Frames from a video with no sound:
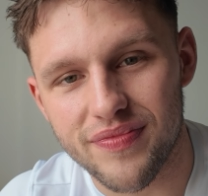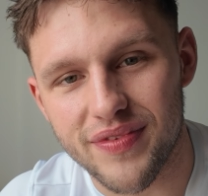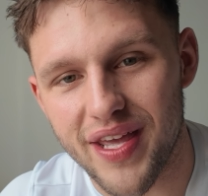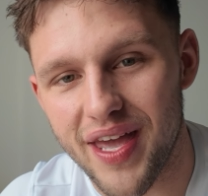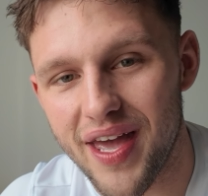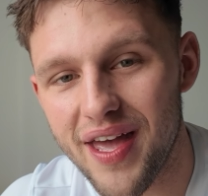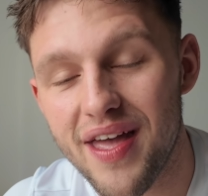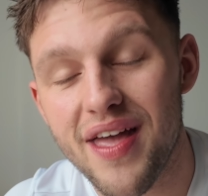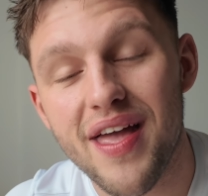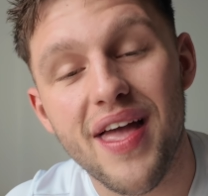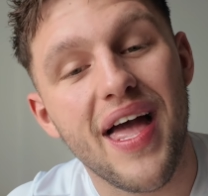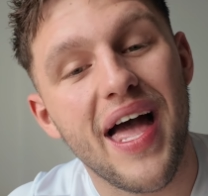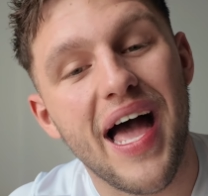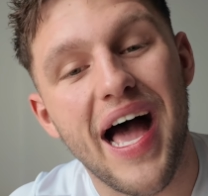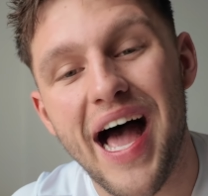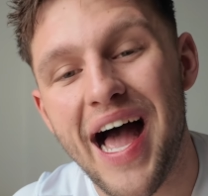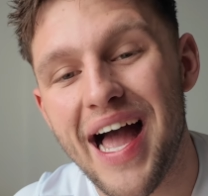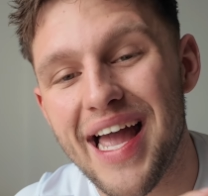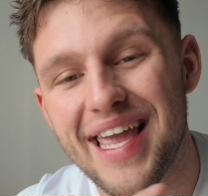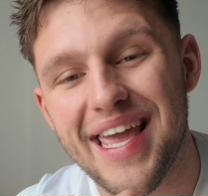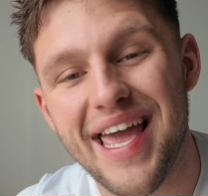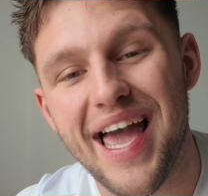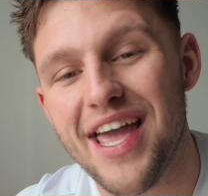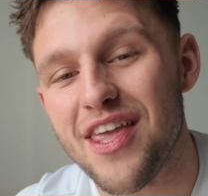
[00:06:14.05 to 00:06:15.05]
Yeah,
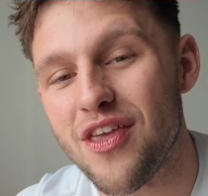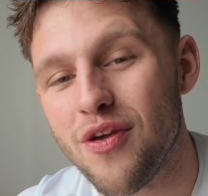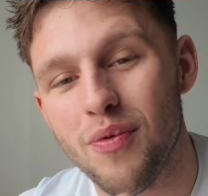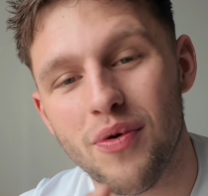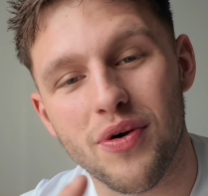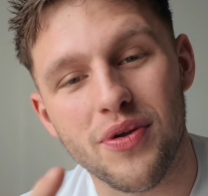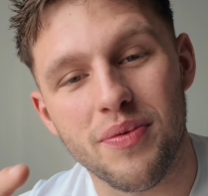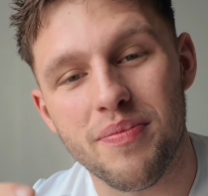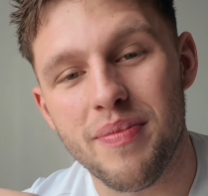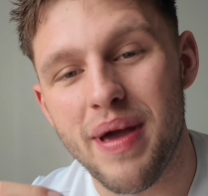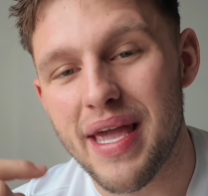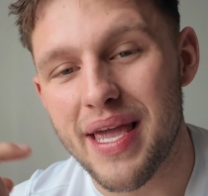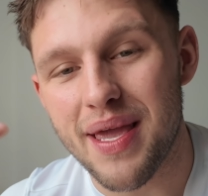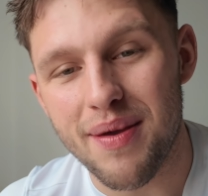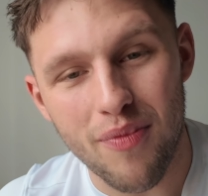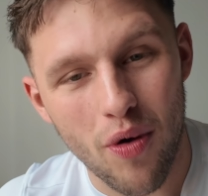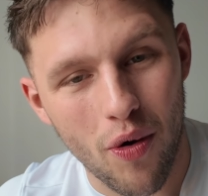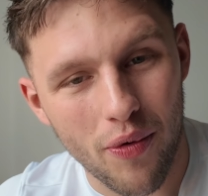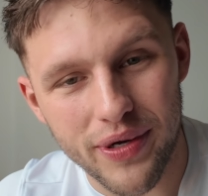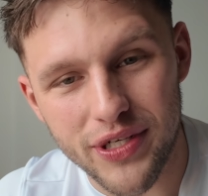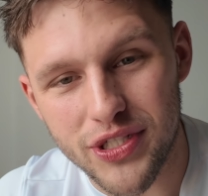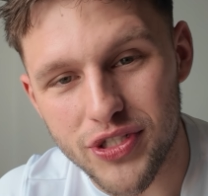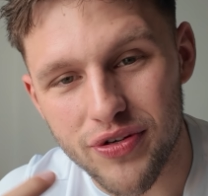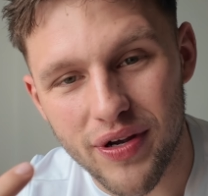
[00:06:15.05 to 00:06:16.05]
I get you want to make it
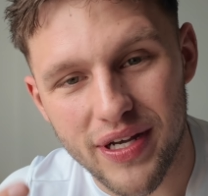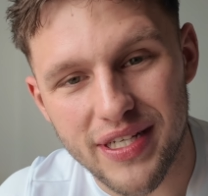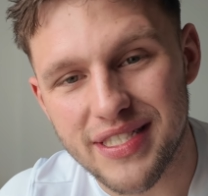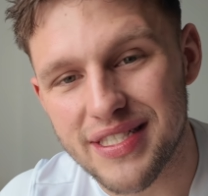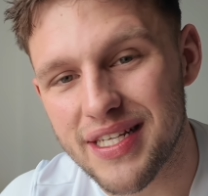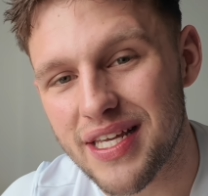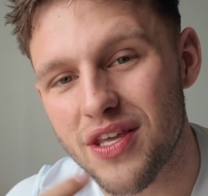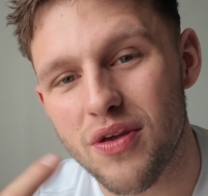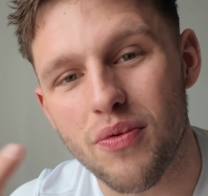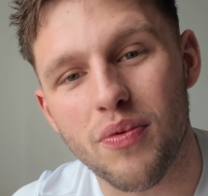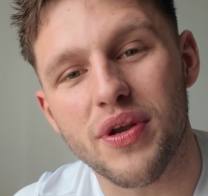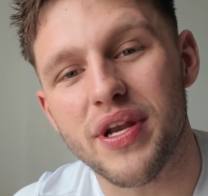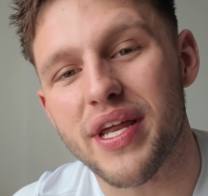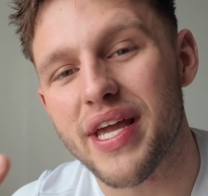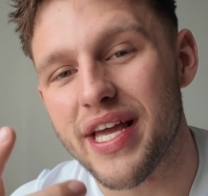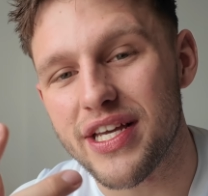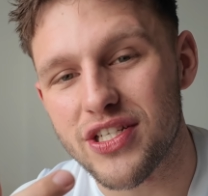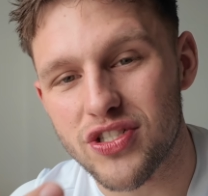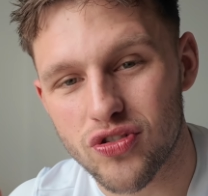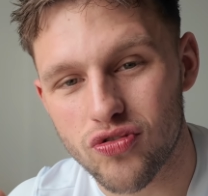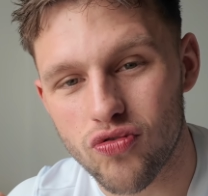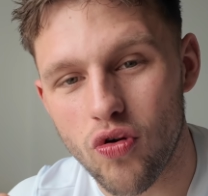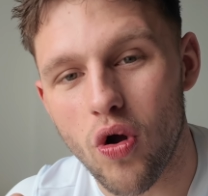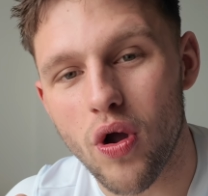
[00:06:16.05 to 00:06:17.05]
more interesting, you want to
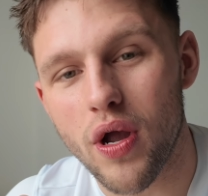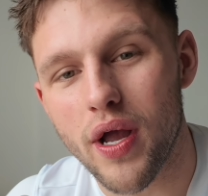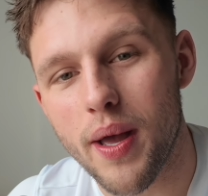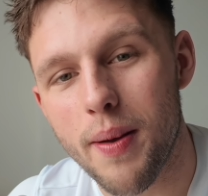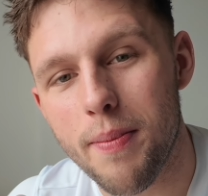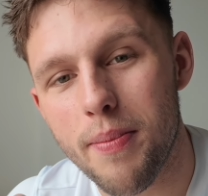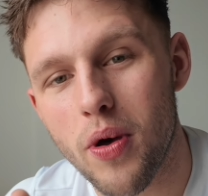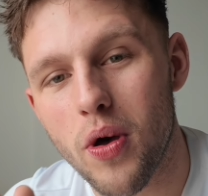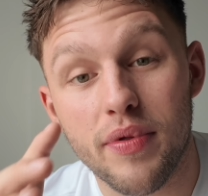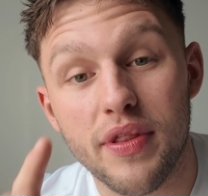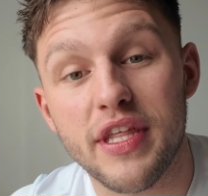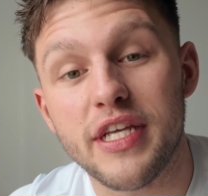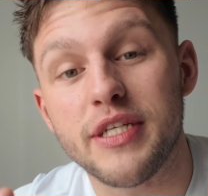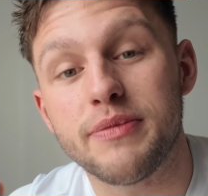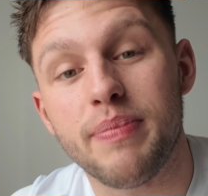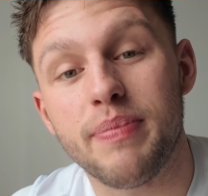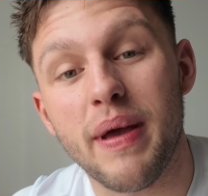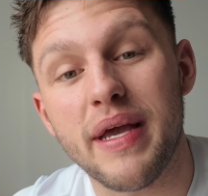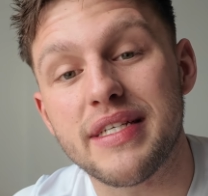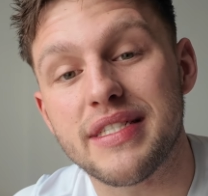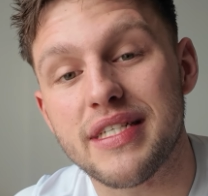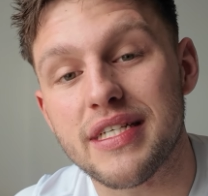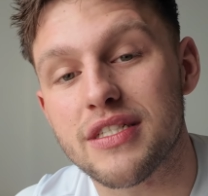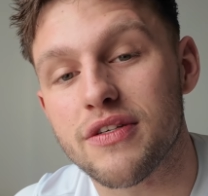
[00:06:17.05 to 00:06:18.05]
get stronger, but these
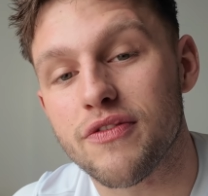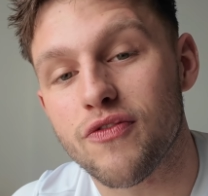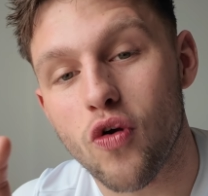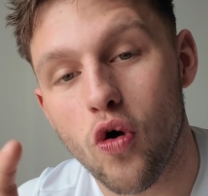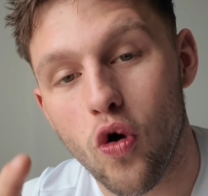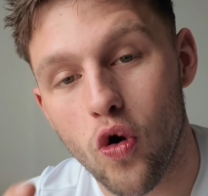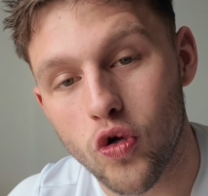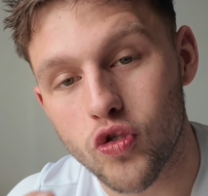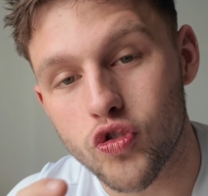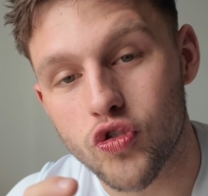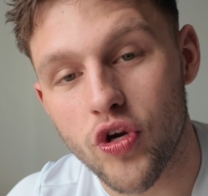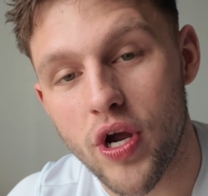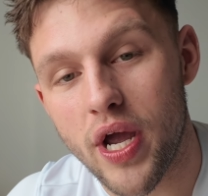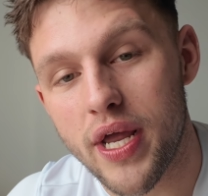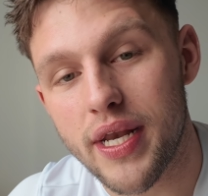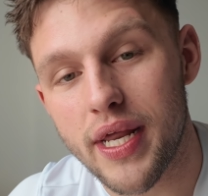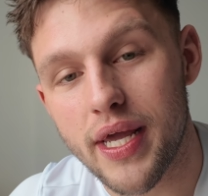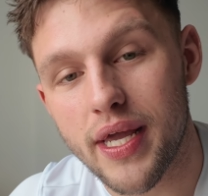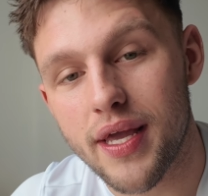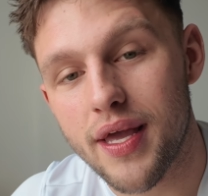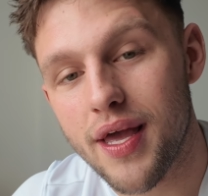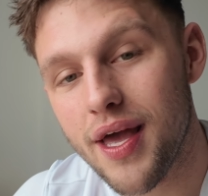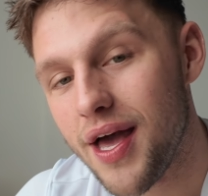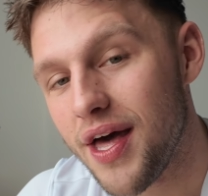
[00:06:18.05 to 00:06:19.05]
basics of core
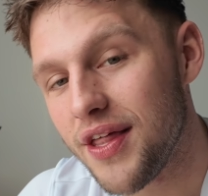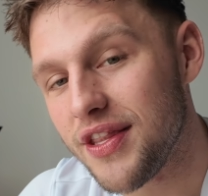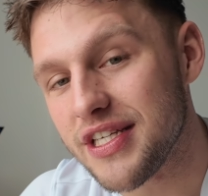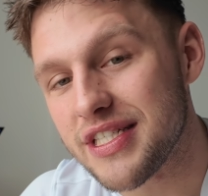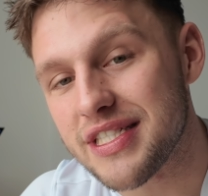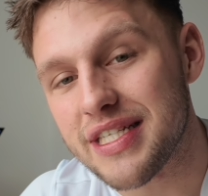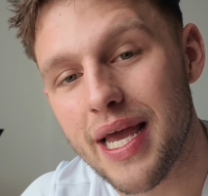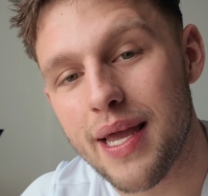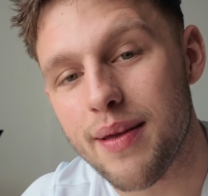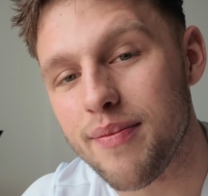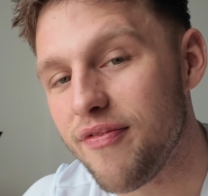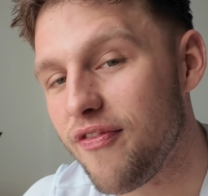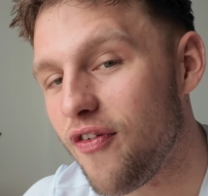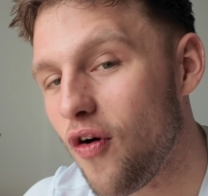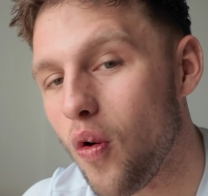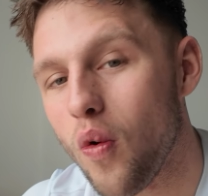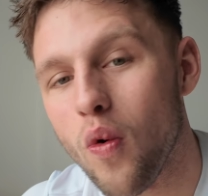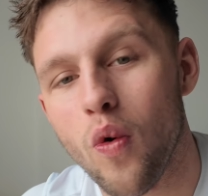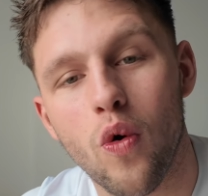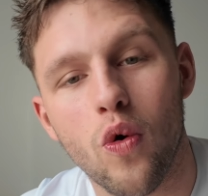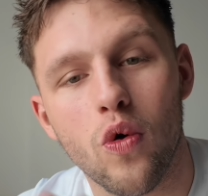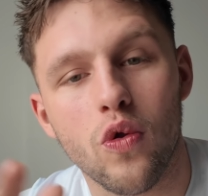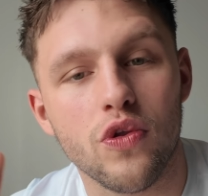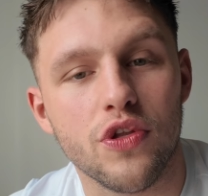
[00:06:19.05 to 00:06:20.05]
training are the same for
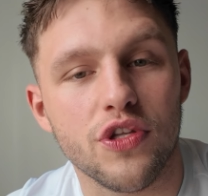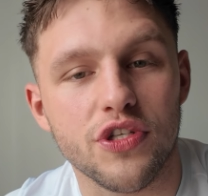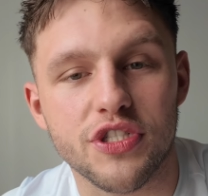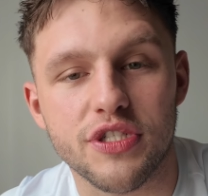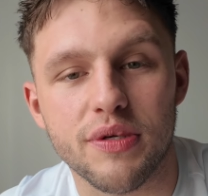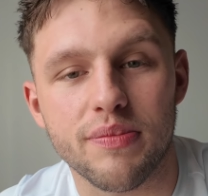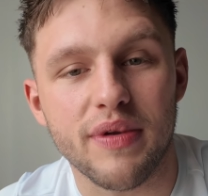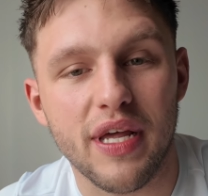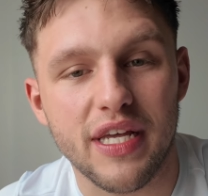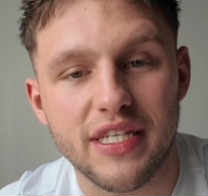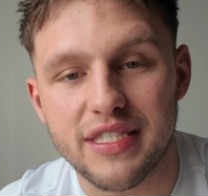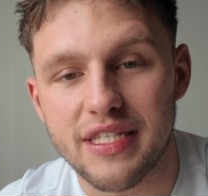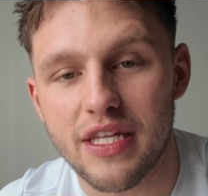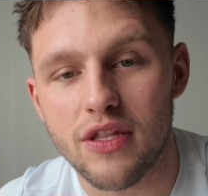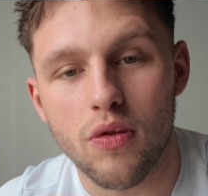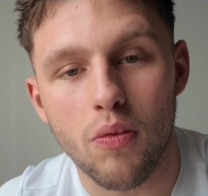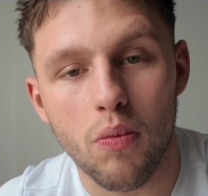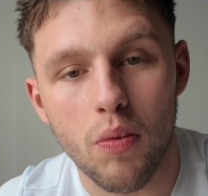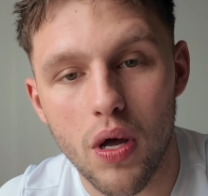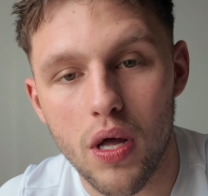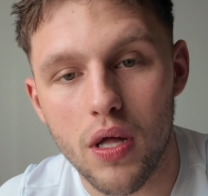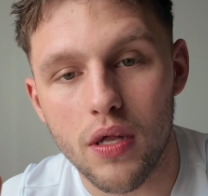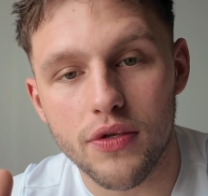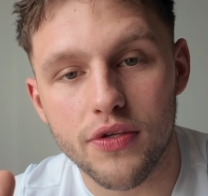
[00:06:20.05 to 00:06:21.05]
all the gymnasts in
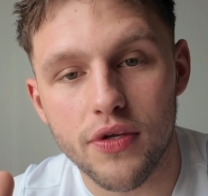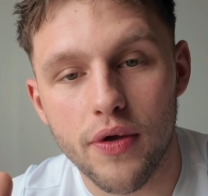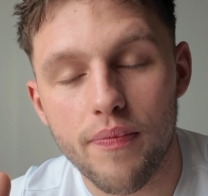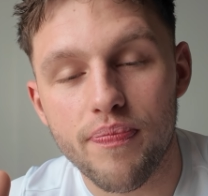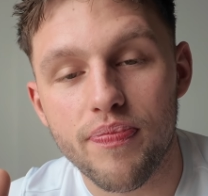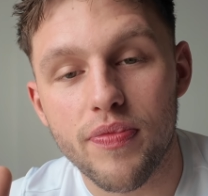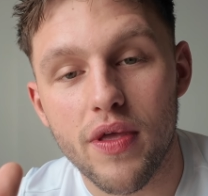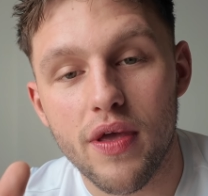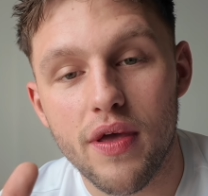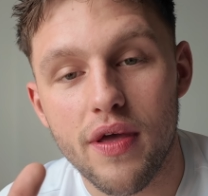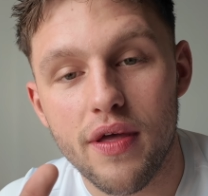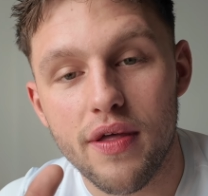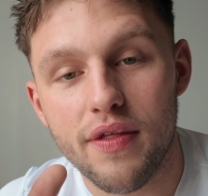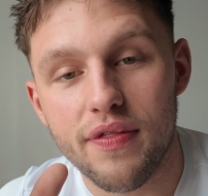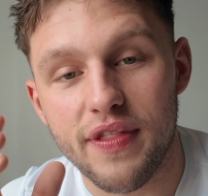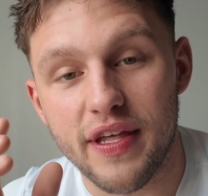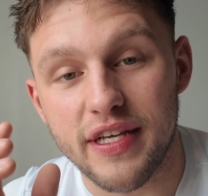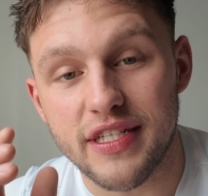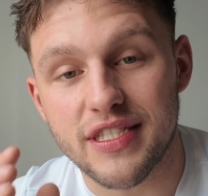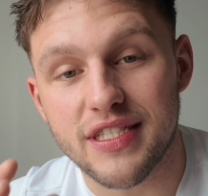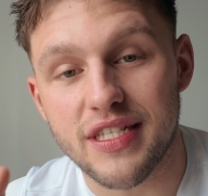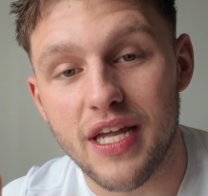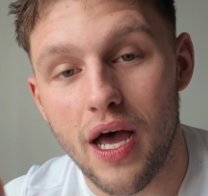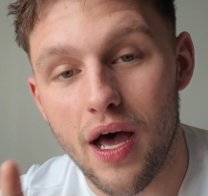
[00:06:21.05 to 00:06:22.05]
the world.
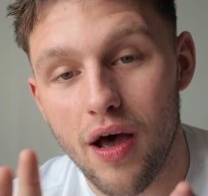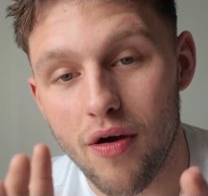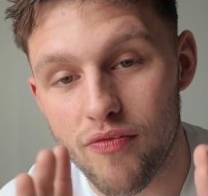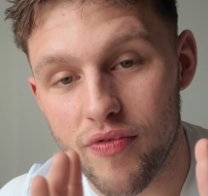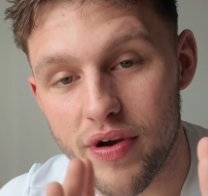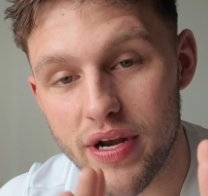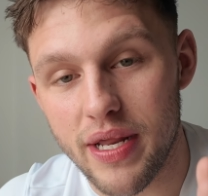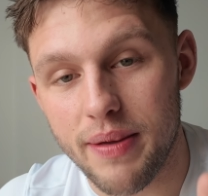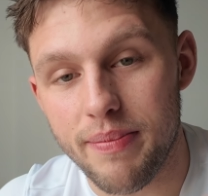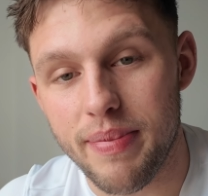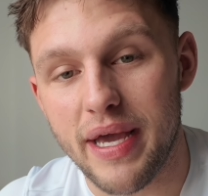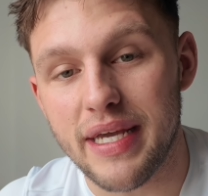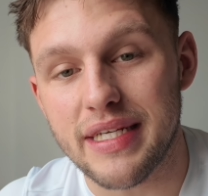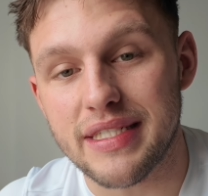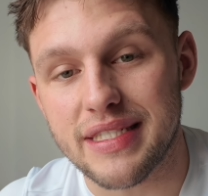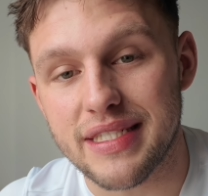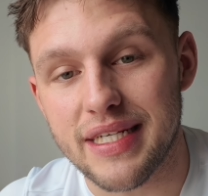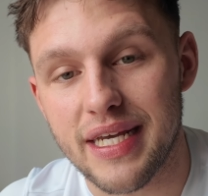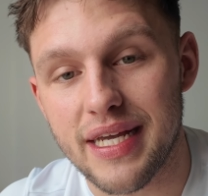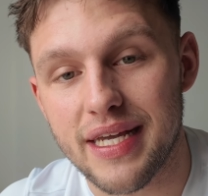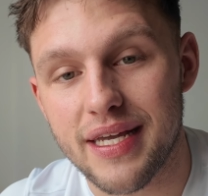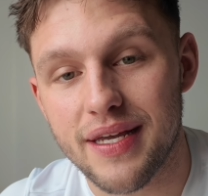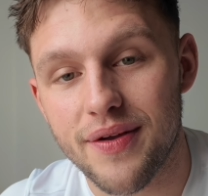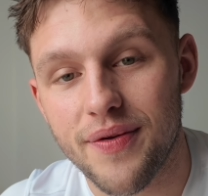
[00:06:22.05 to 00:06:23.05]
They start really
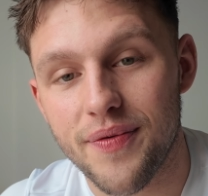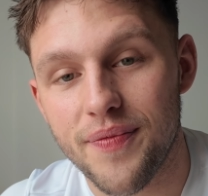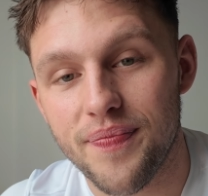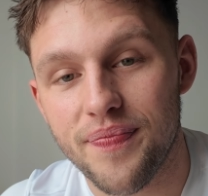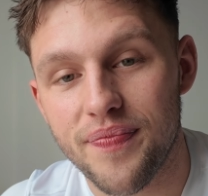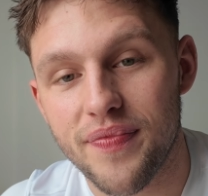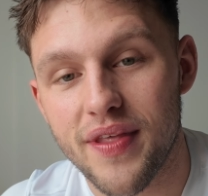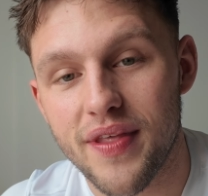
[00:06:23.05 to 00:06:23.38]
basic.